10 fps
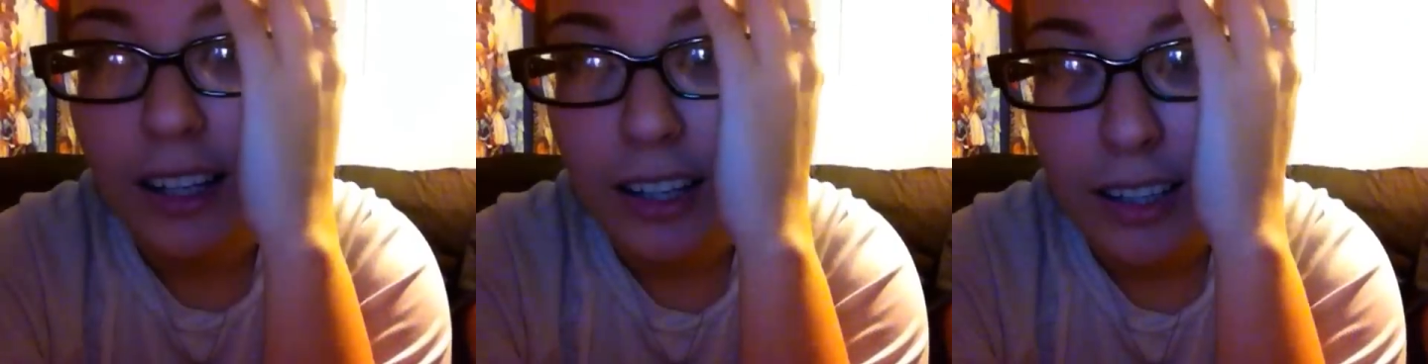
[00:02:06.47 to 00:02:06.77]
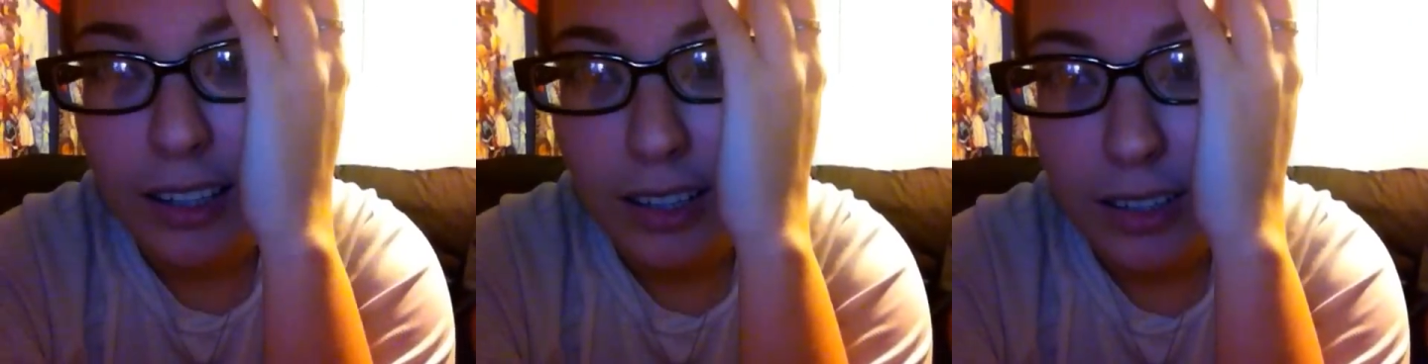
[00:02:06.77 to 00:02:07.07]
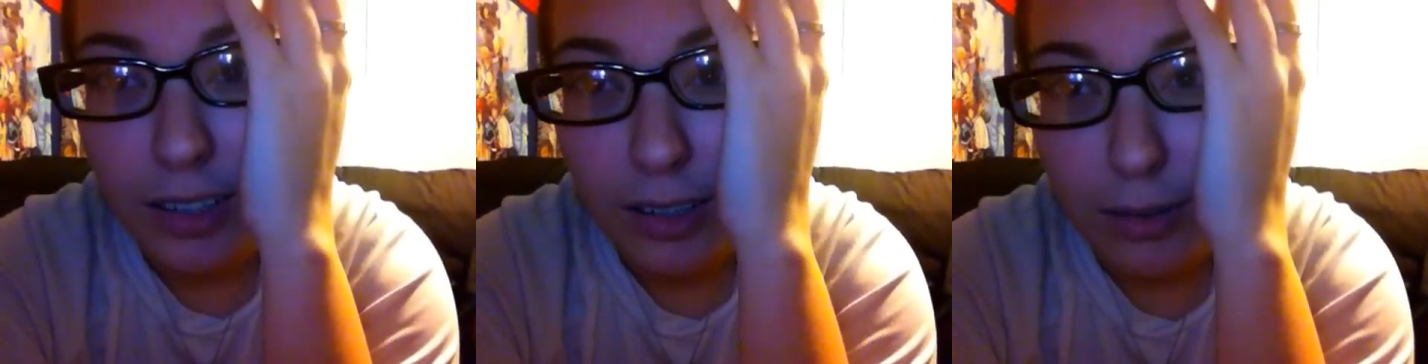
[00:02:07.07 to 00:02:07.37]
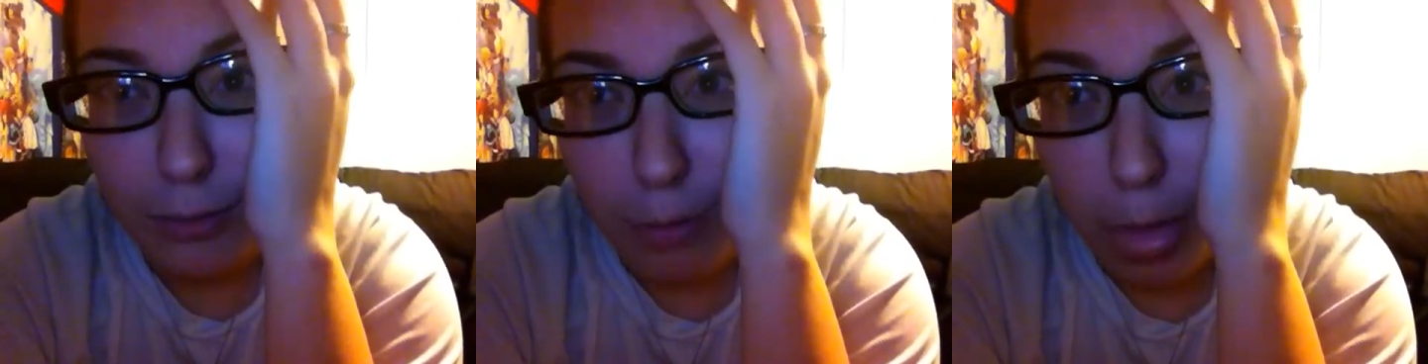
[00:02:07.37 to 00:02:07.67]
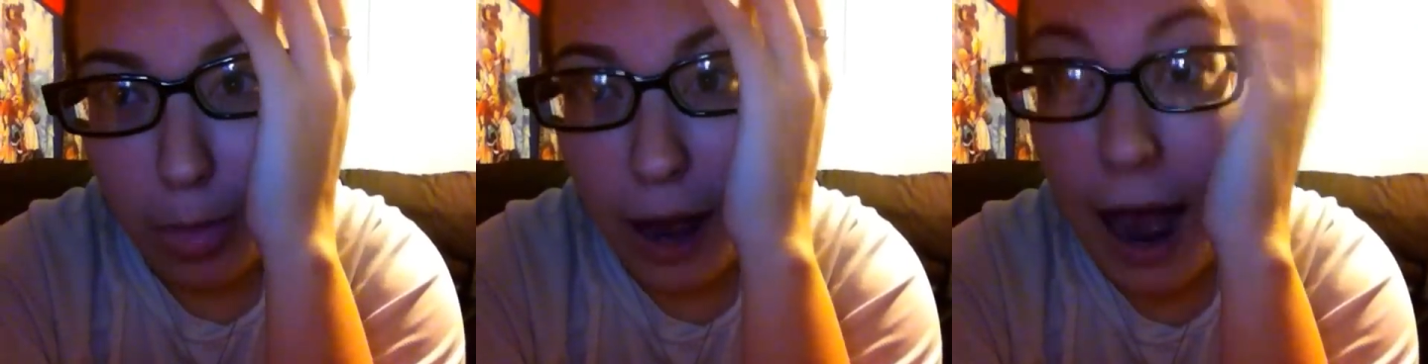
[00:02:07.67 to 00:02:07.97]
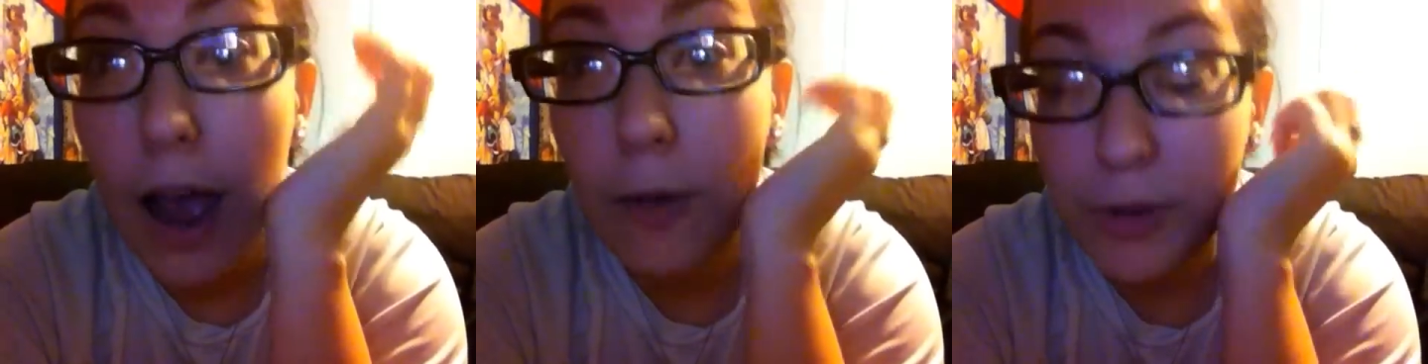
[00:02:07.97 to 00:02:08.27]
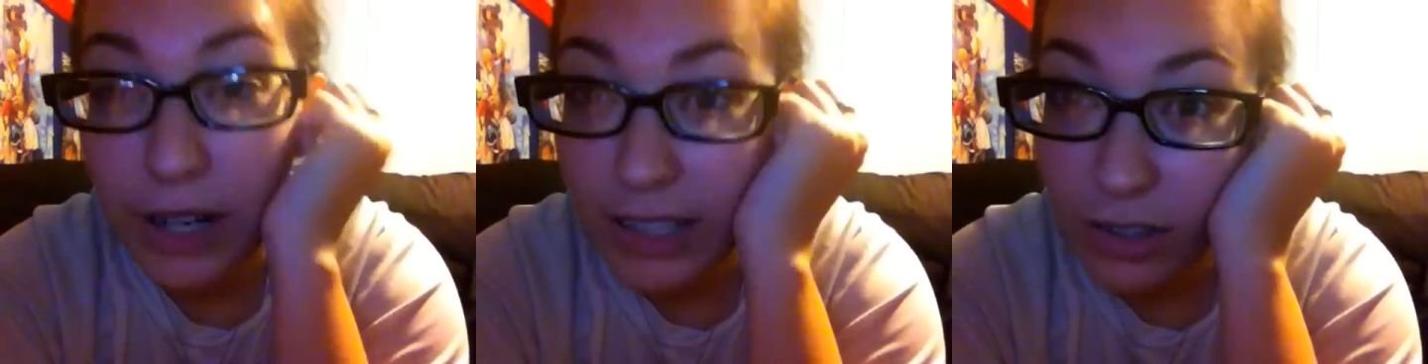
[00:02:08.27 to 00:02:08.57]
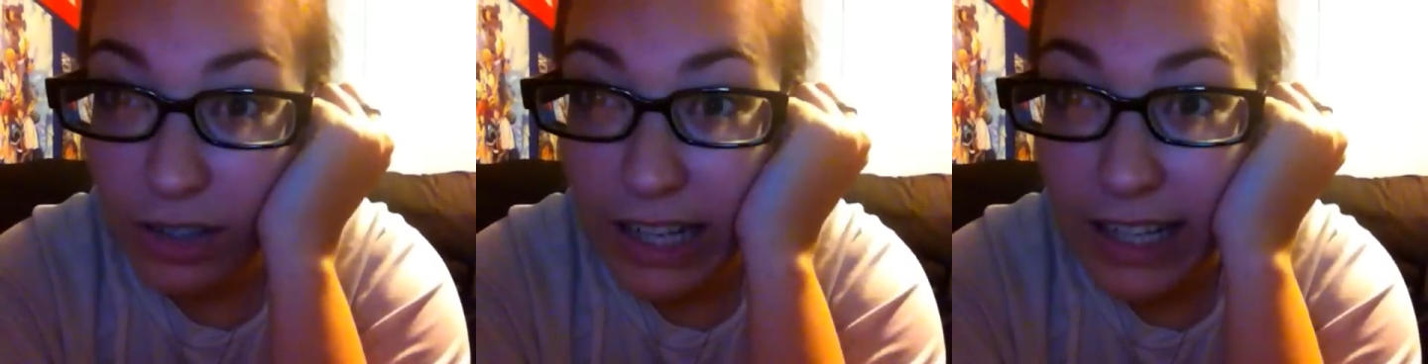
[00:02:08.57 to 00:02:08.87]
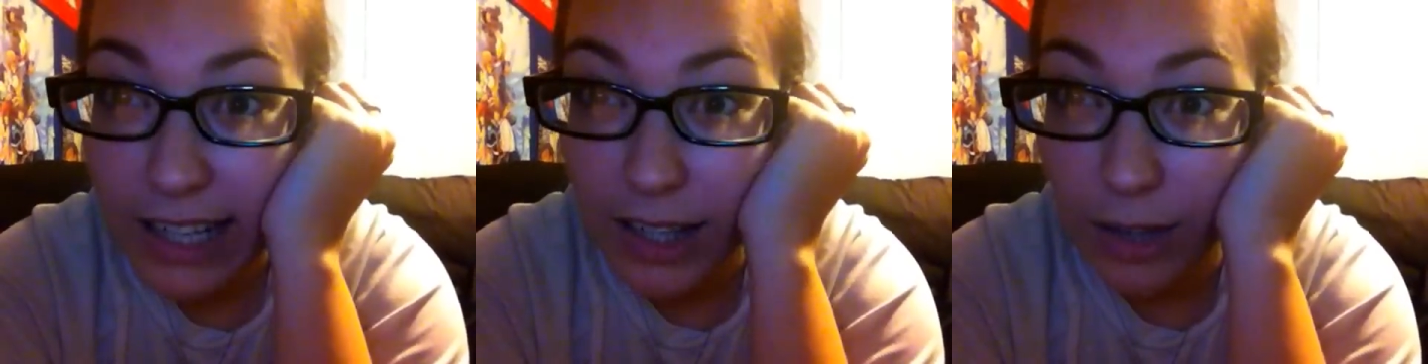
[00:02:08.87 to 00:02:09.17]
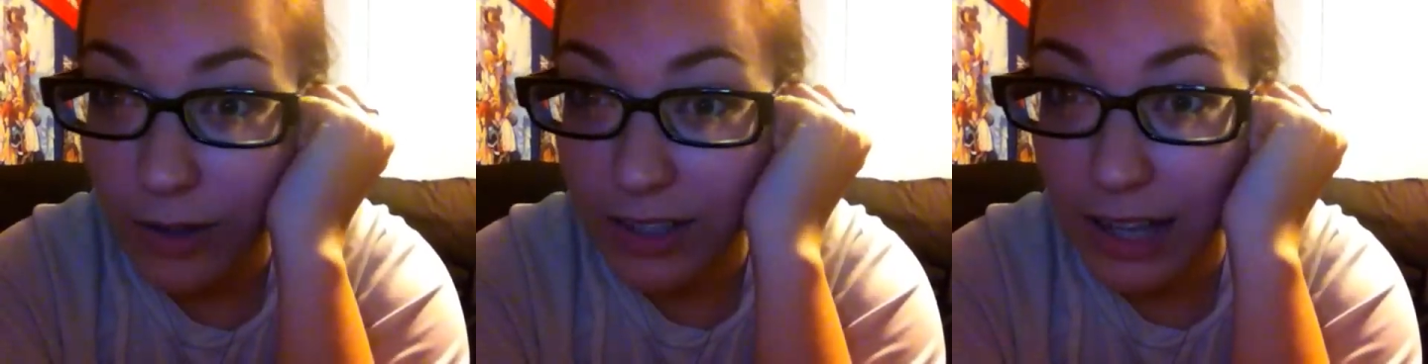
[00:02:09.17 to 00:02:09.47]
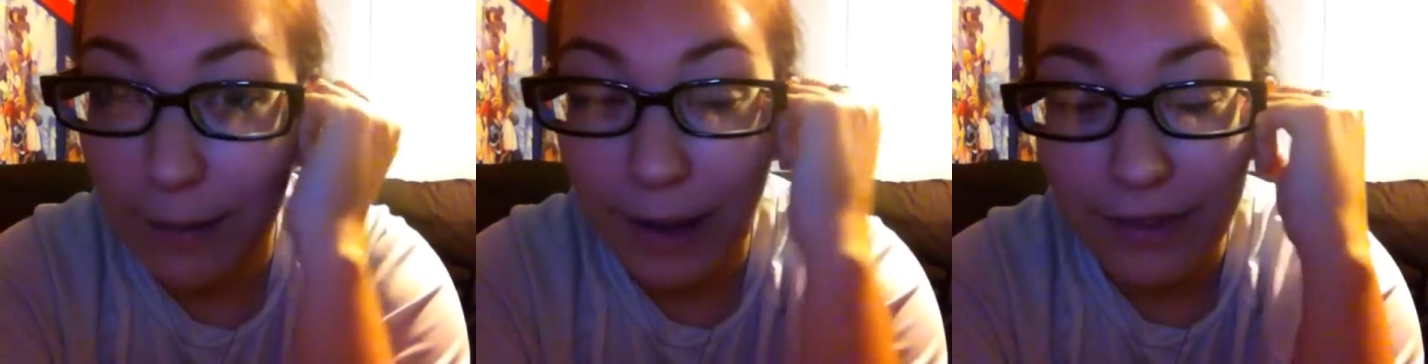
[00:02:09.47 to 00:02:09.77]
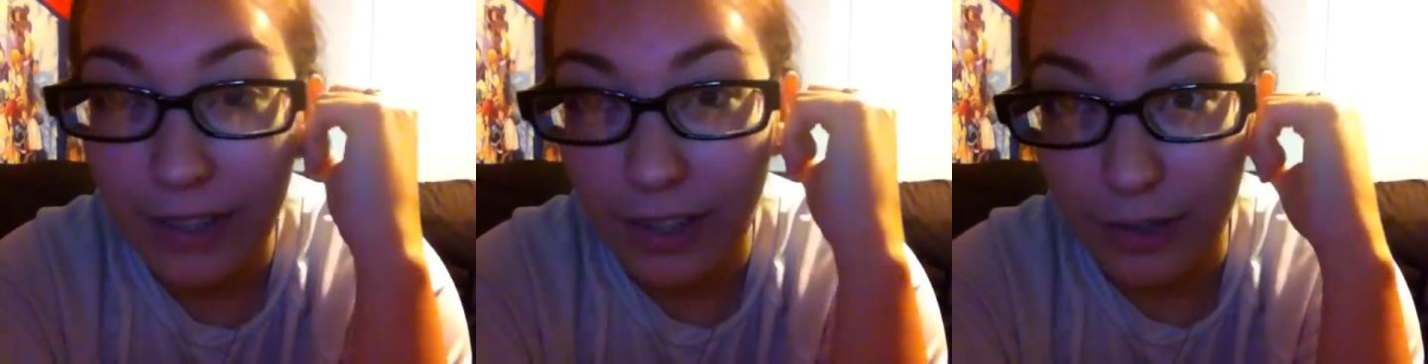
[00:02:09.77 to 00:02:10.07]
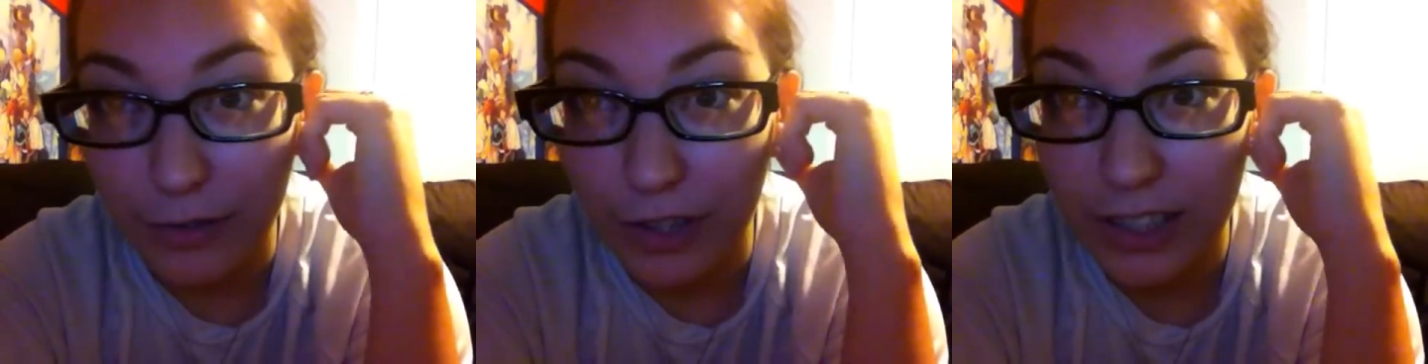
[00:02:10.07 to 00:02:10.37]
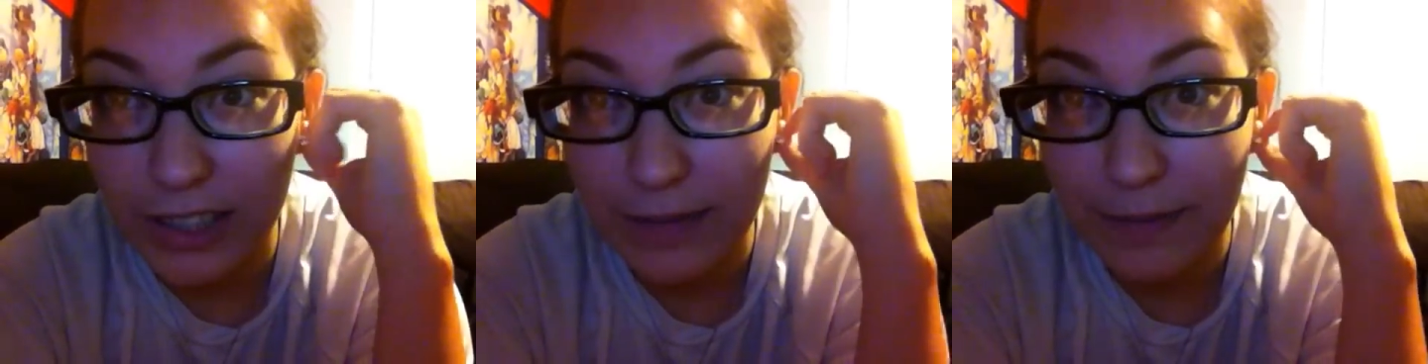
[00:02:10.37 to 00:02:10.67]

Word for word: Yeah. Um, I hope you guys are liking it though, because I'm having a lot of fun.